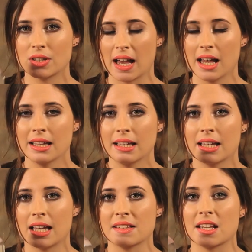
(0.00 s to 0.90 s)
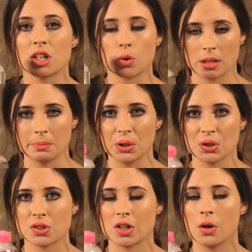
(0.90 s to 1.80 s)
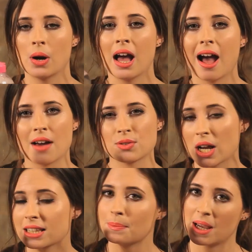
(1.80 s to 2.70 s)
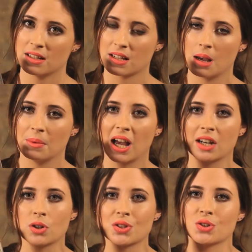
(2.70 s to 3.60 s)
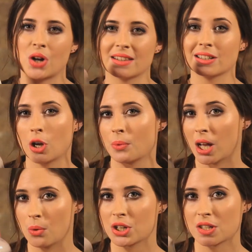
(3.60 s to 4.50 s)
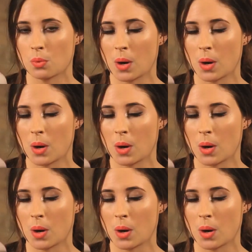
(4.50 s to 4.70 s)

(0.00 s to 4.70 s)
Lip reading: get is incredible. So I've tried the Bioderma and I've also tried the L'Oreal one as